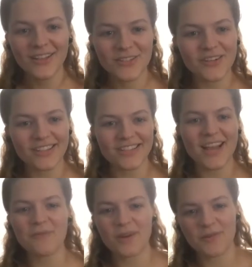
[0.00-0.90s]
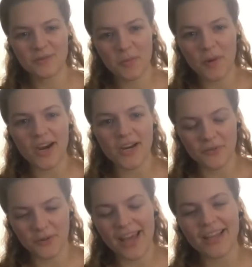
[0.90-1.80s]
during the time when I was preparing
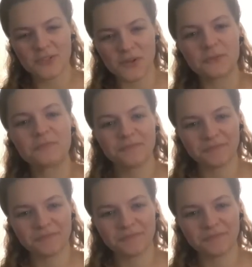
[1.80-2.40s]
for that. So